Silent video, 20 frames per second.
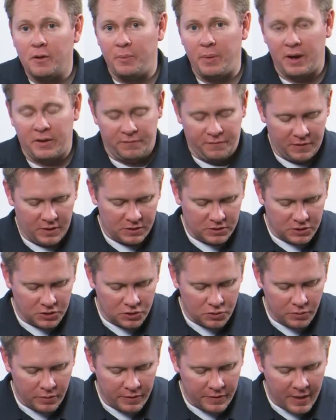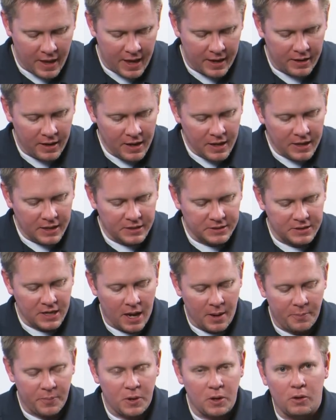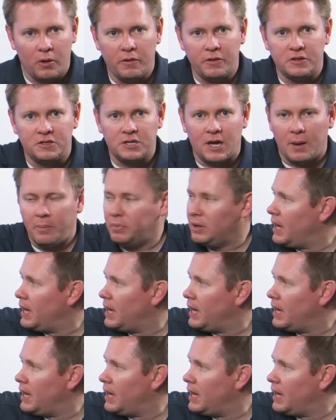benefit to doing that is up here on the top